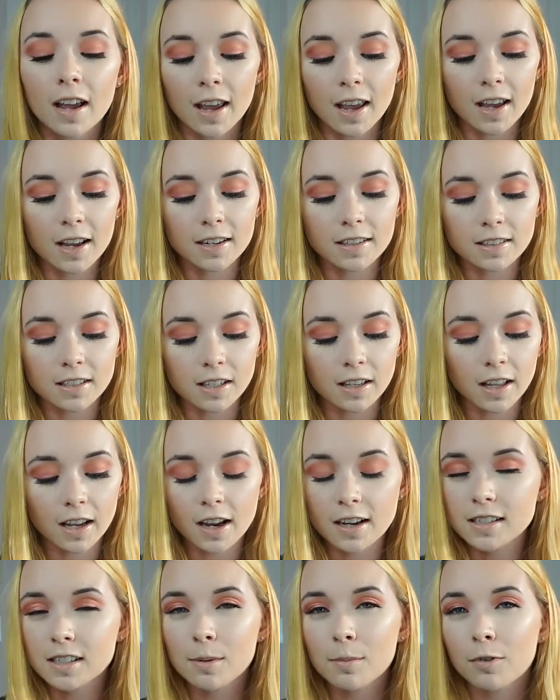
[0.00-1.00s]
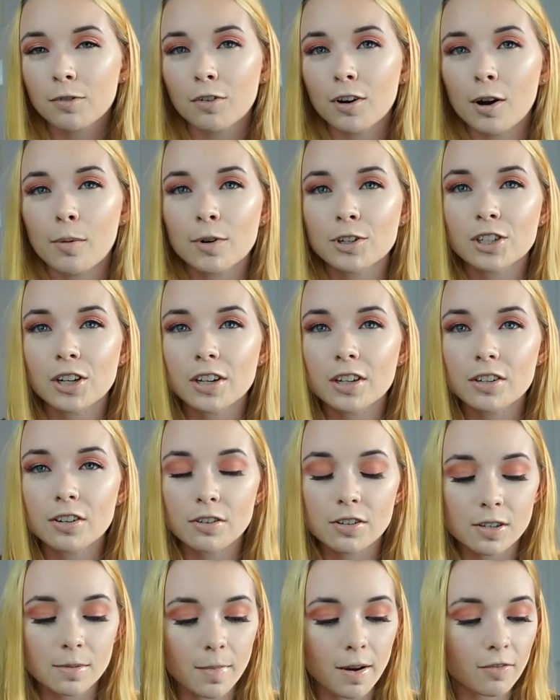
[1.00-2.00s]
And like I said before, I wish I could
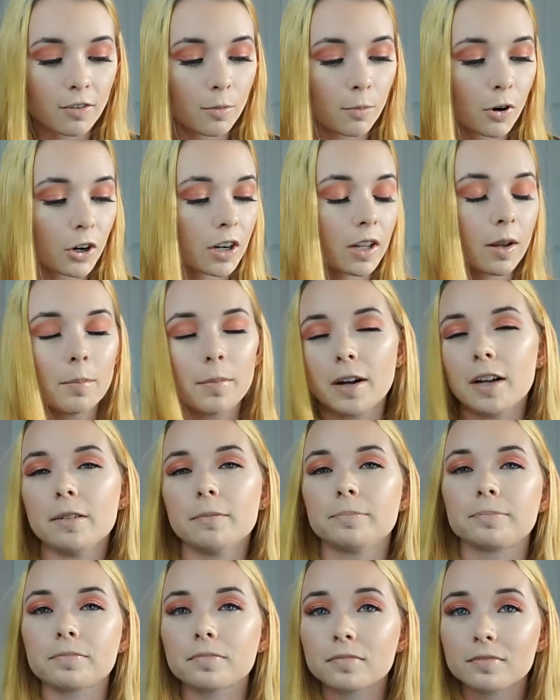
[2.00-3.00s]
use them every morning, but